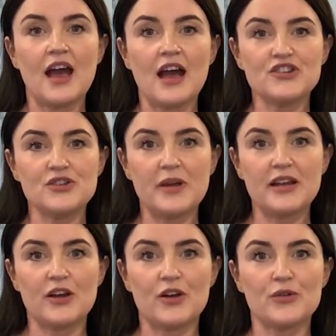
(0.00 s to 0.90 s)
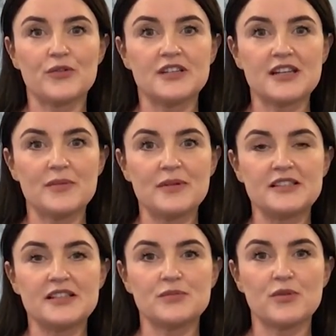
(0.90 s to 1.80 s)
As you may know, the
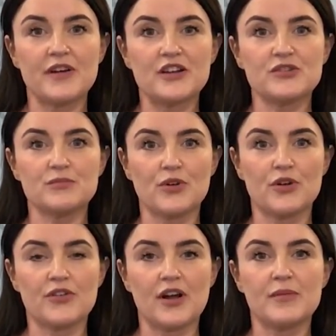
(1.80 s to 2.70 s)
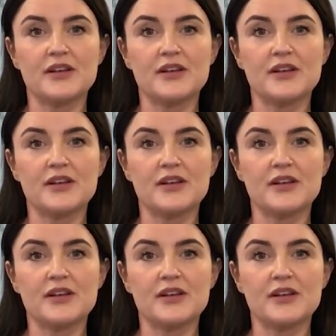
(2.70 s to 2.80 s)
Diabetes Prevention Programme